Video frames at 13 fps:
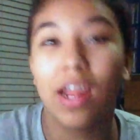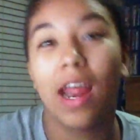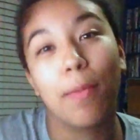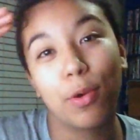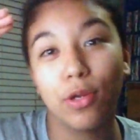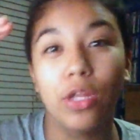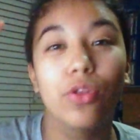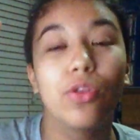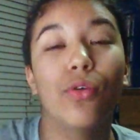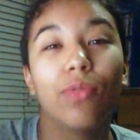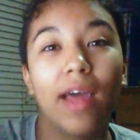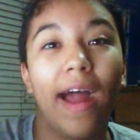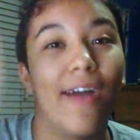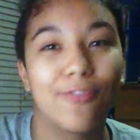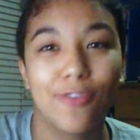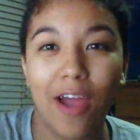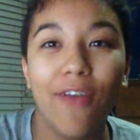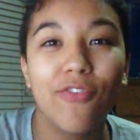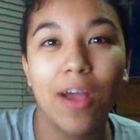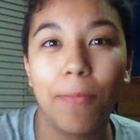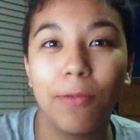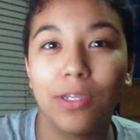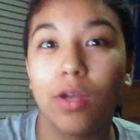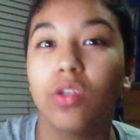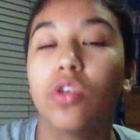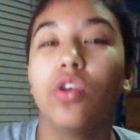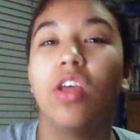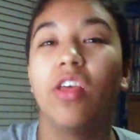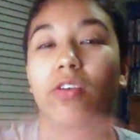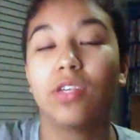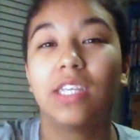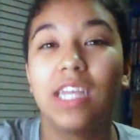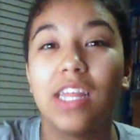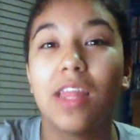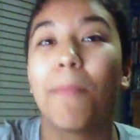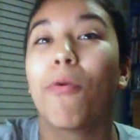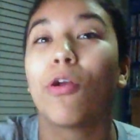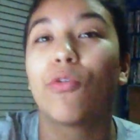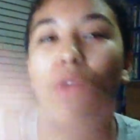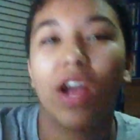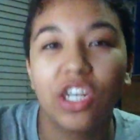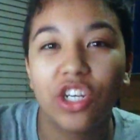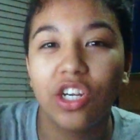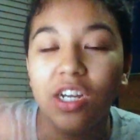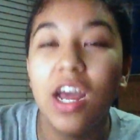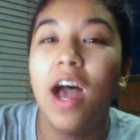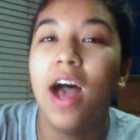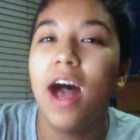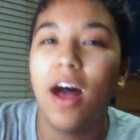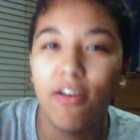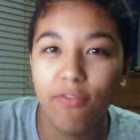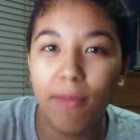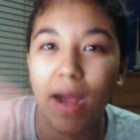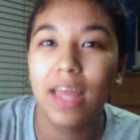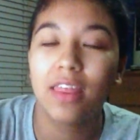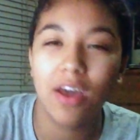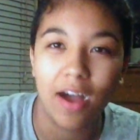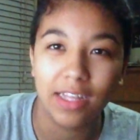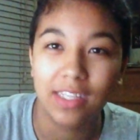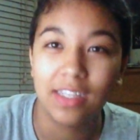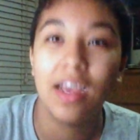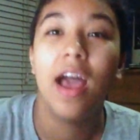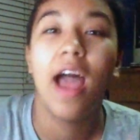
and I'm going to do that after every episode so you see the progression of my thoughts.